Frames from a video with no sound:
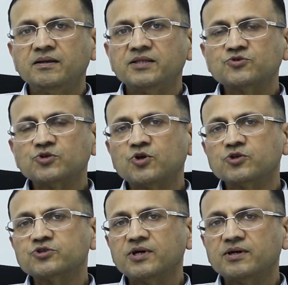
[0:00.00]
This was
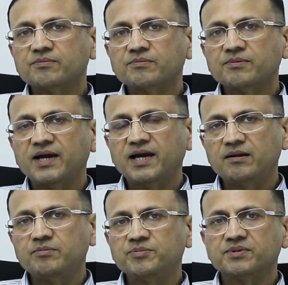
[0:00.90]
also
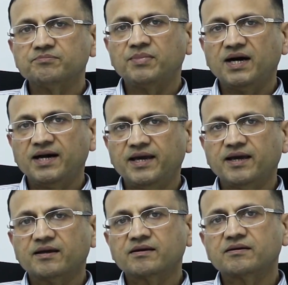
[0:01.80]
helped by